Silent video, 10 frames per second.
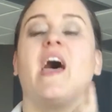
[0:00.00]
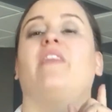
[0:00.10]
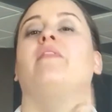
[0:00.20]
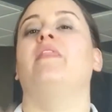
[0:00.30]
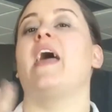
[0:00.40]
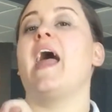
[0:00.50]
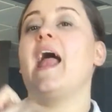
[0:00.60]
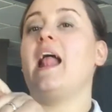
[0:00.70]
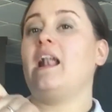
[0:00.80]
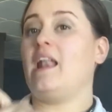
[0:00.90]
And
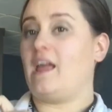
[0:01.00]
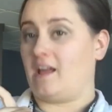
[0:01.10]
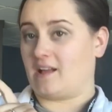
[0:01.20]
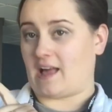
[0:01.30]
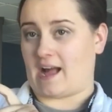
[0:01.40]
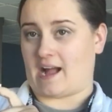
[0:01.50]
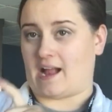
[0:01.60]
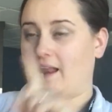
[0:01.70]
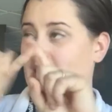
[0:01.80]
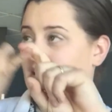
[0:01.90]
then,
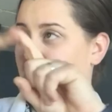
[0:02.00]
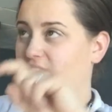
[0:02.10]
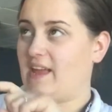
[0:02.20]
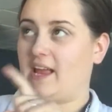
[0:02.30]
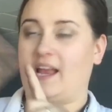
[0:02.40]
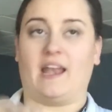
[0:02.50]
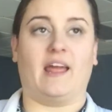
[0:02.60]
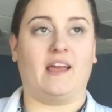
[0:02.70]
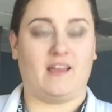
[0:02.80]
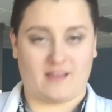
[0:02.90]
God,
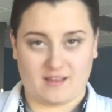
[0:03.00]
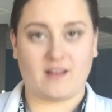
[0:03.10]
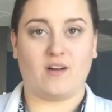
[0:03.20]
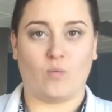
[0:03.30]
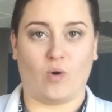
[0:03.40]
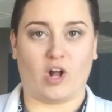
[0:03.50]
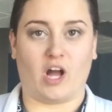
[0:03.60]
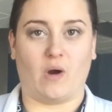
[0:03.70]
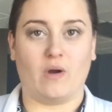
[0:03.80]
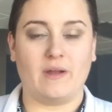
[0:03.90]
then we'll
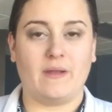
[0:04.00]
go.